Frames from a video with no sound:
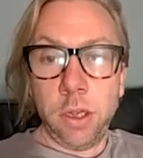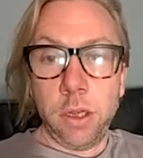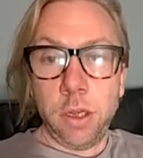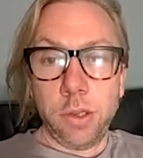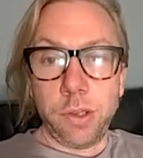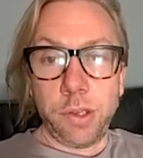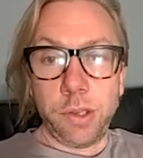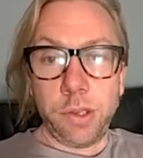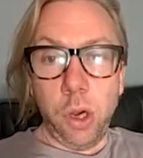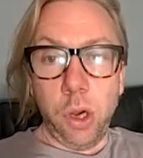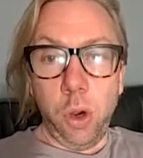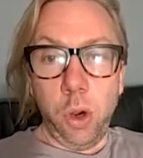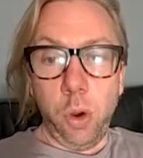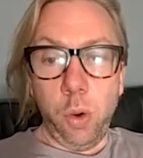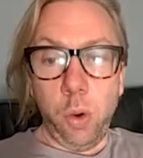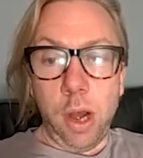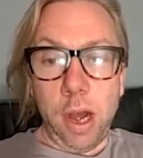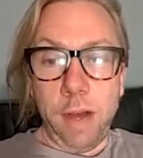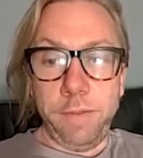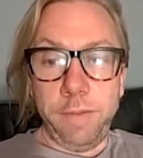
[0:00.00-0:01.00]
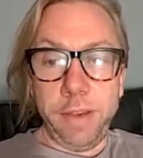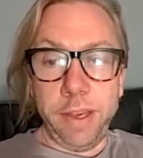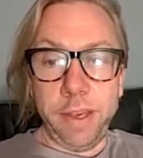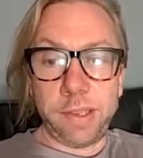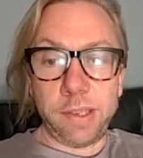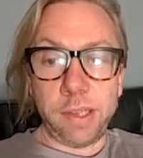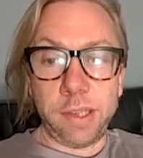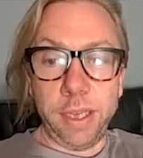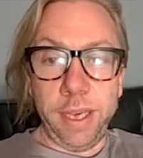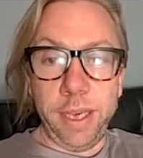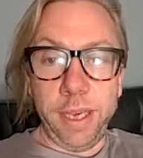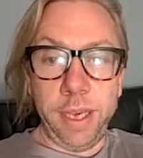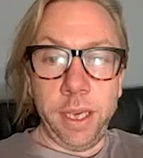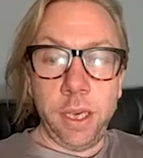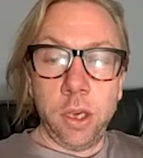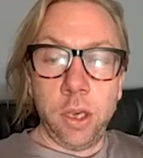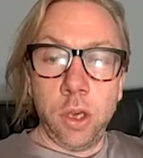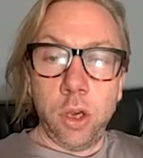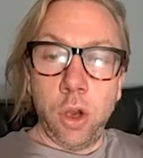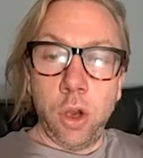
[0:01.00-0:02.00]
So obviously,
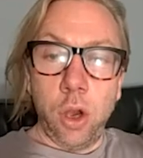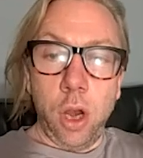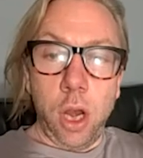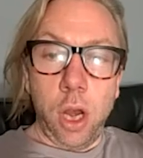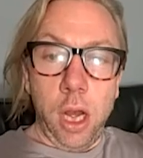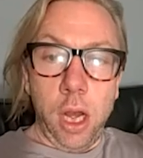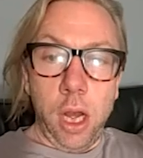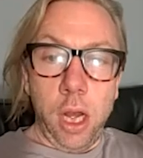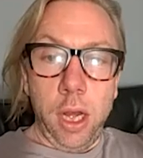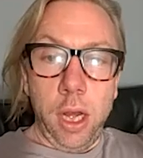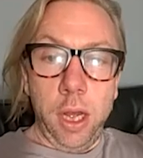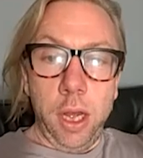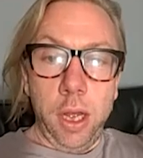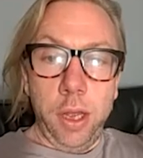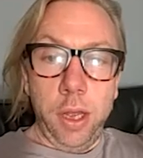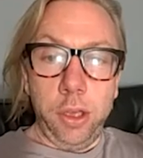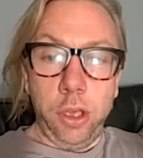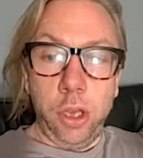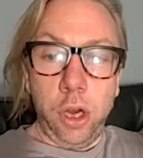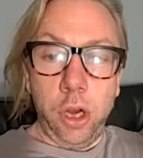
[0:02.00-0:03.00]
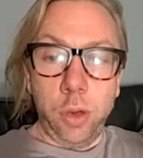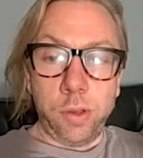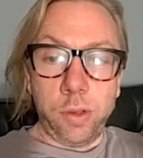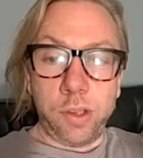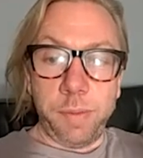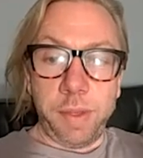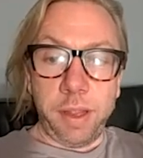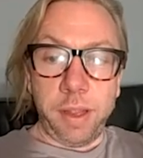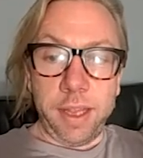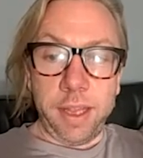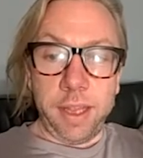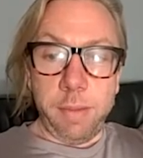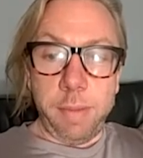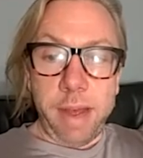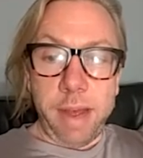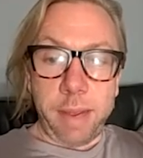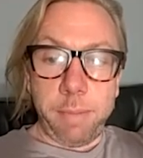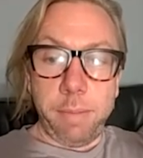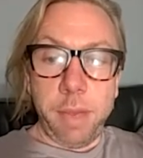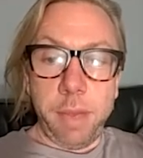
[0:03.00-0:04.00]
something like the
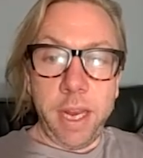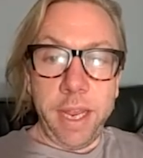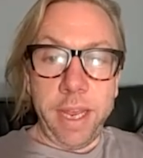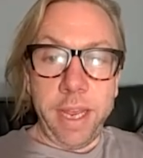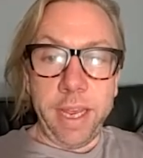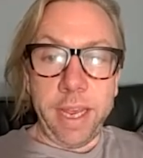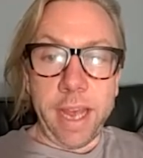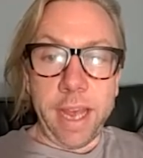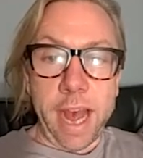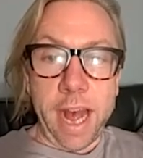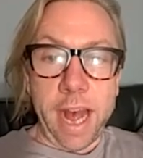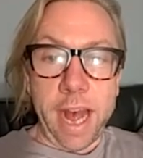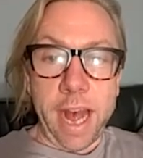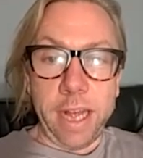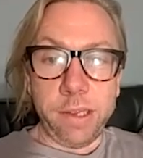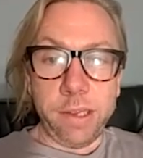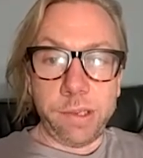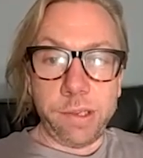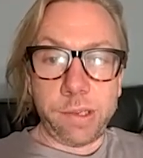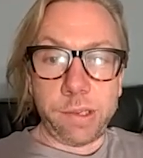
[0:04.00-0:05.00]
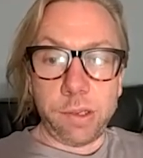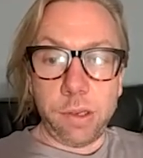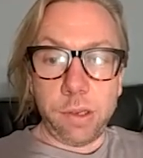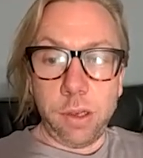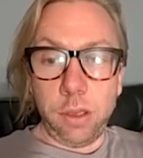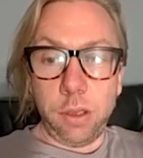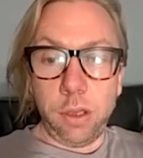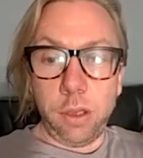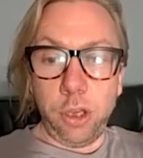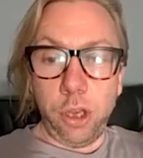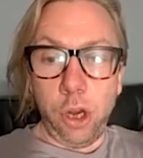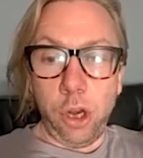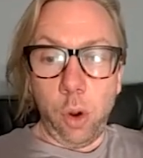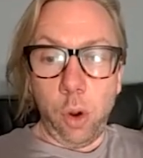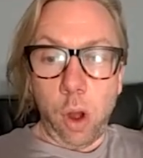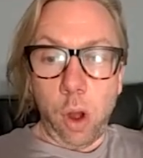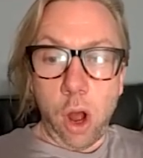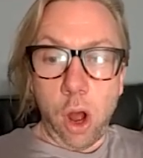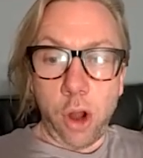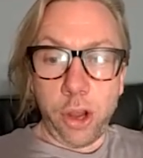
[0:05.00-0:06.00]
Mac Mini has,
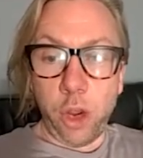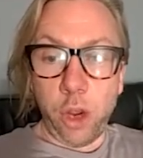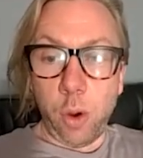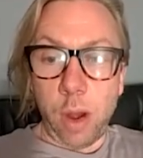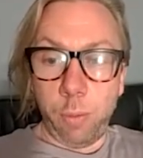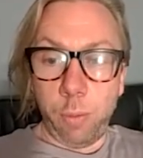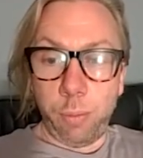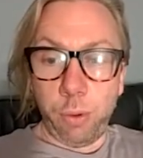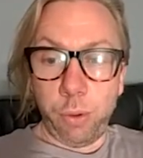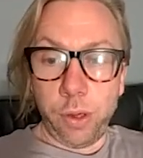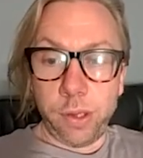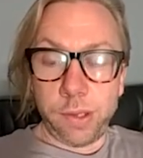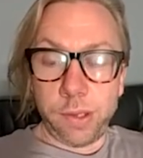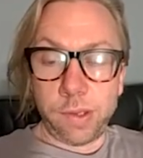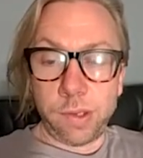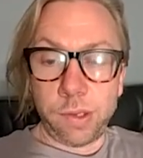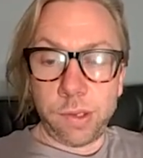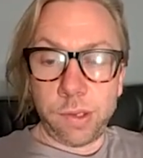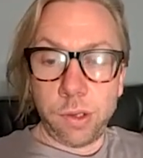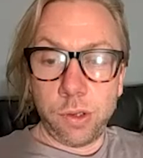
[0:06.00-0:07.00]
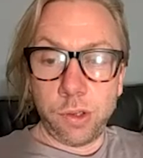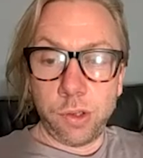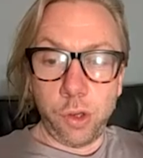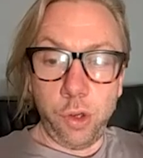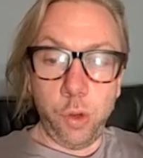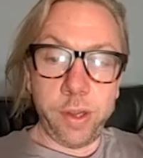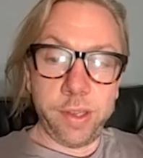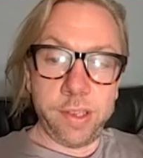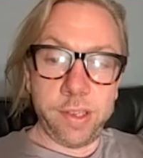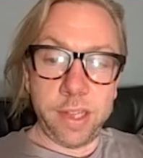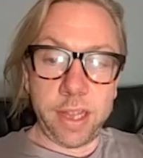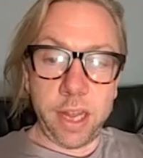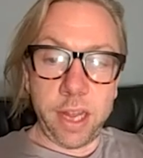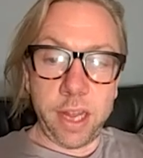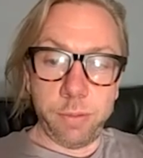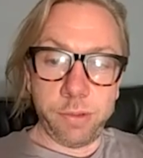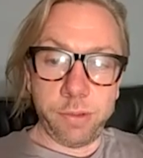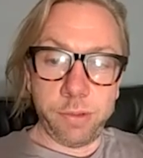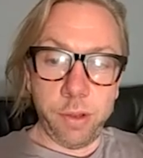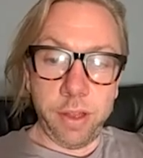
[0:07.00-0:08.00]
audio outputs, so you can set that
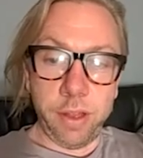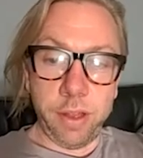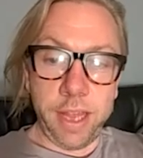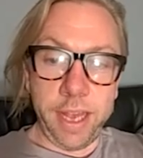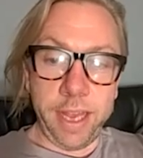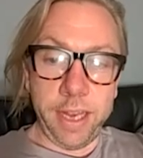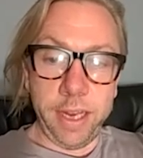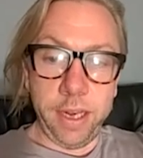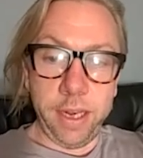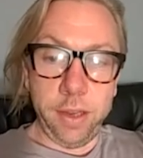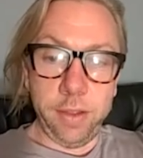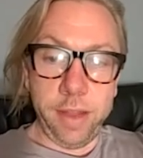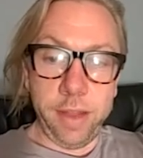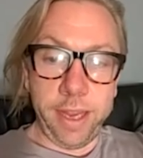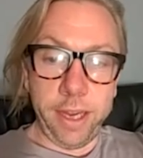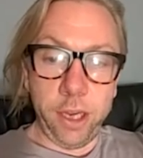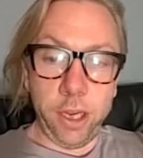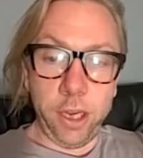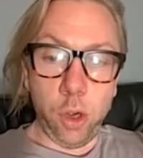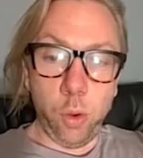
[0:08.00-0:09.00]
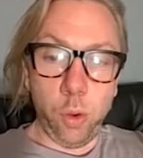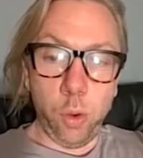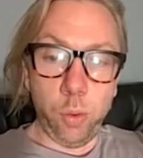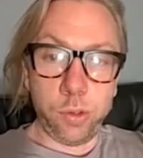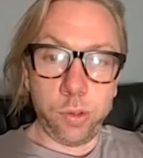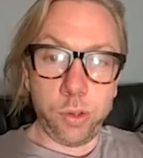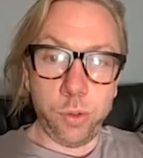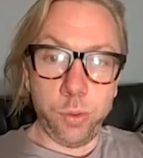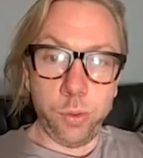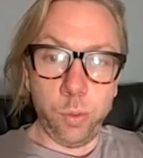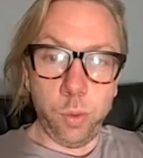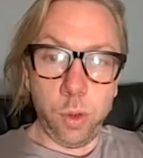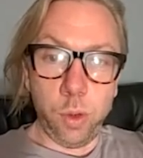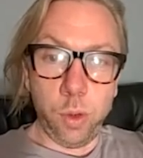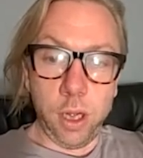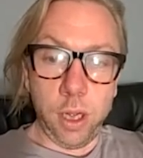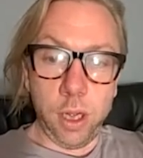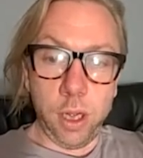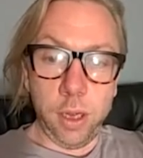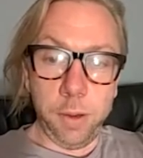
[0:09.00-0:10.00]
up so that they can go to,
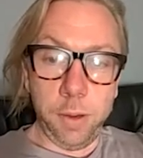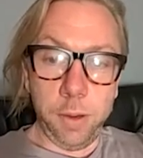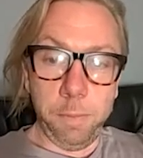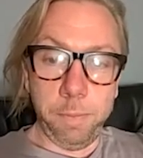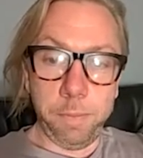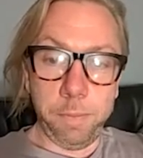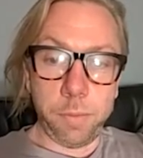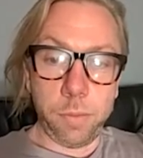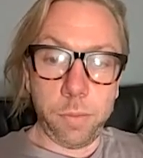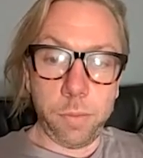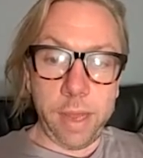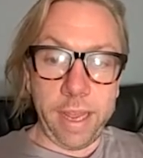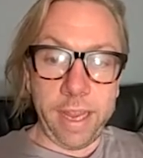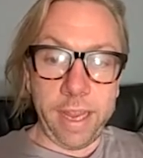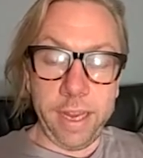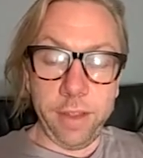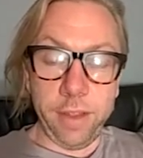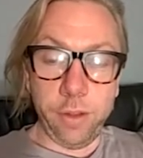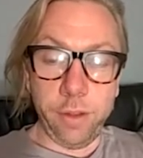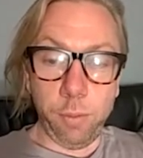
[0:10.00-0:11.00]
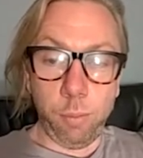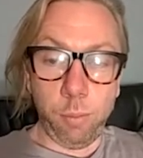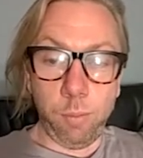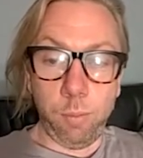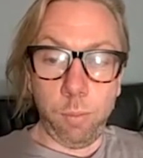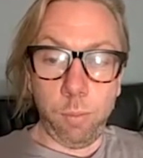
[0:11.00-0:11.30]
they can either,